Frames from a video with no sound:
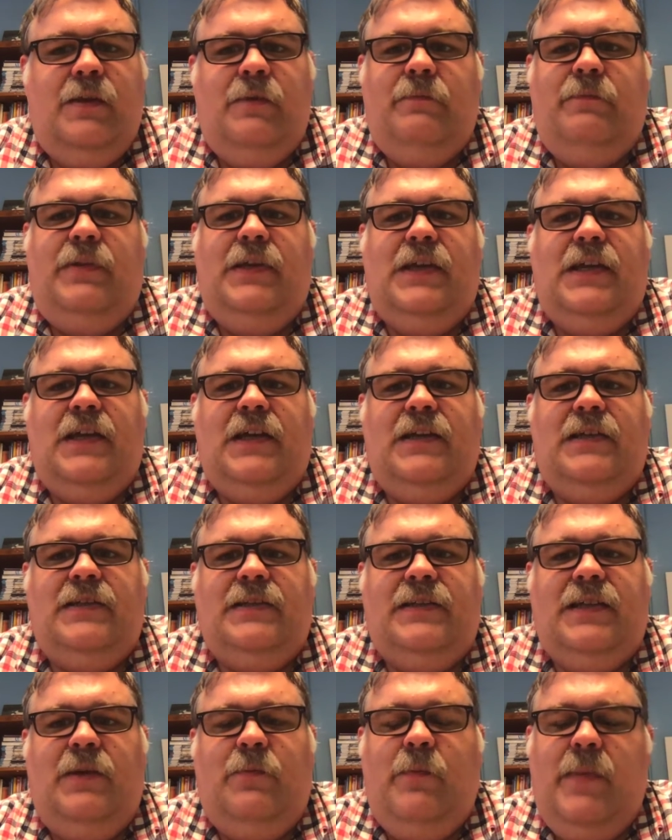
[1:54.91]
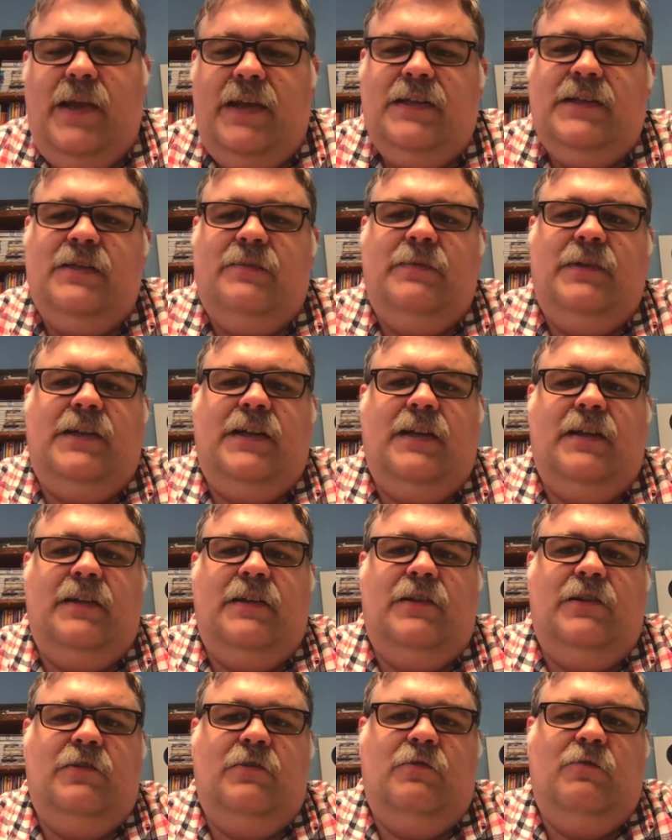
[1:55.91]
because they may just be telling
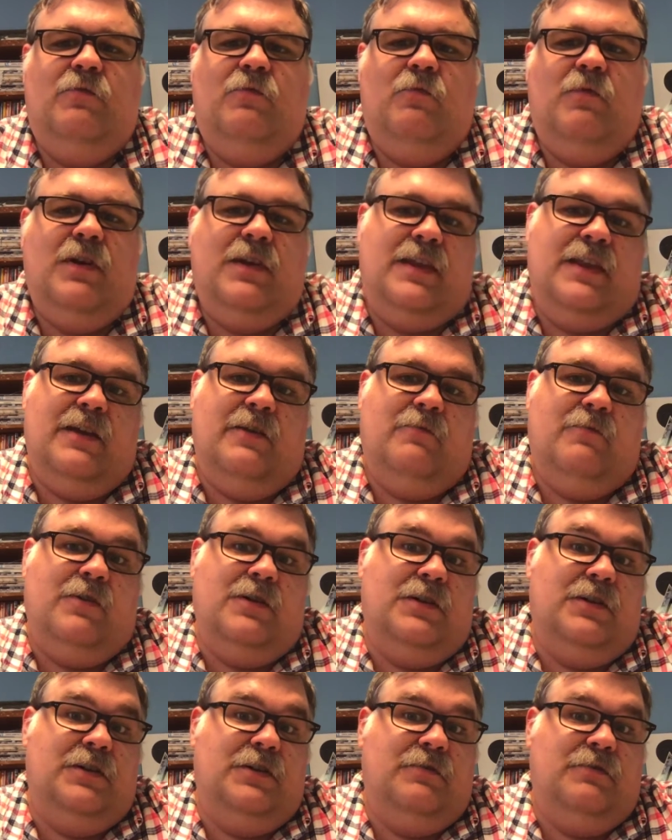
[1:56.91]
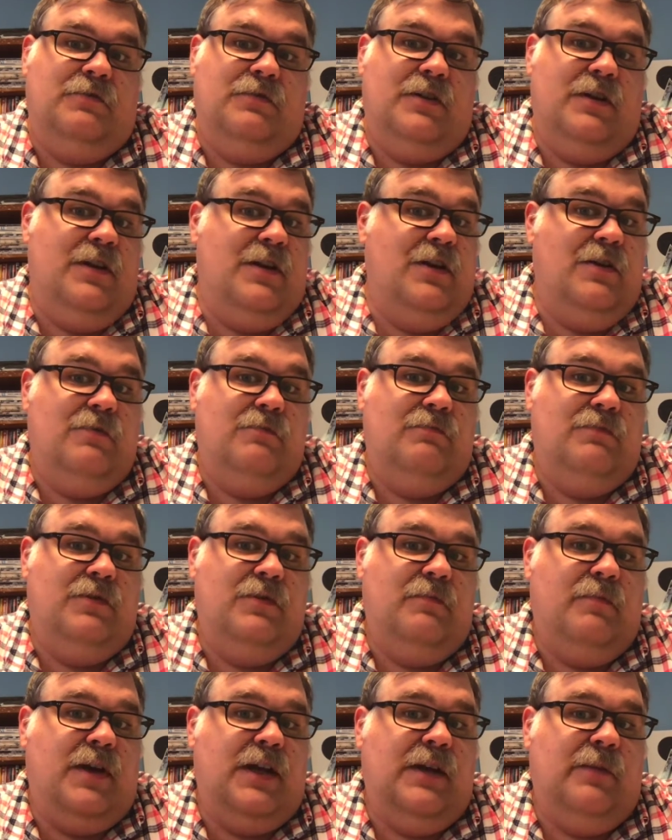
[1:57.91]
you what they want you to know to
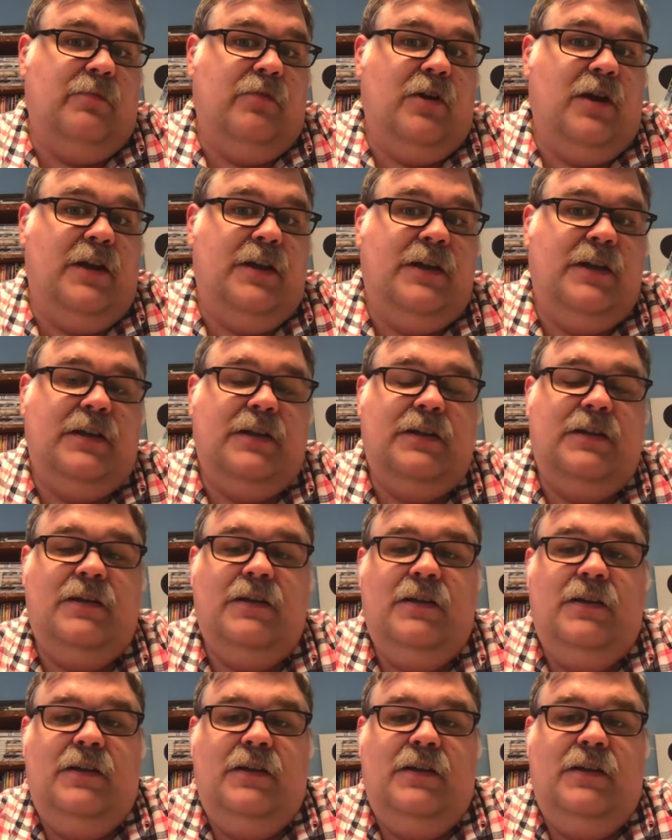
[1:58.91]
buy a product